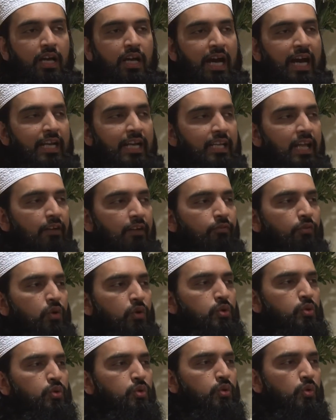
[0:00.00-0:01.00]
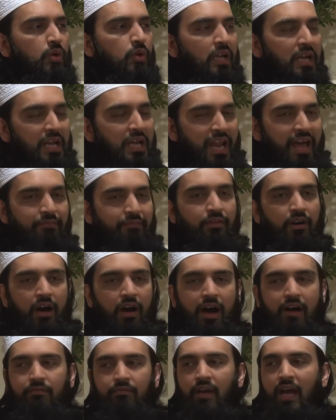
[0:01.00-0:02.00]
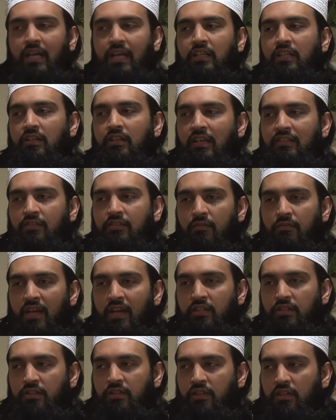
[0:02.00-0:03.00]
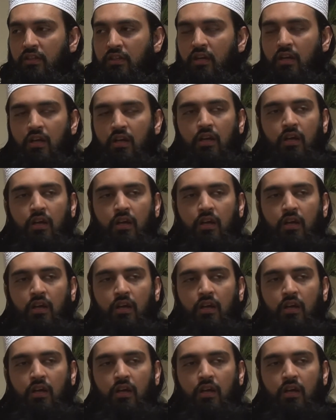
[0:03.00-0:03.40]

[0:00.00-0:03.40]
And therefore you should never have any reservation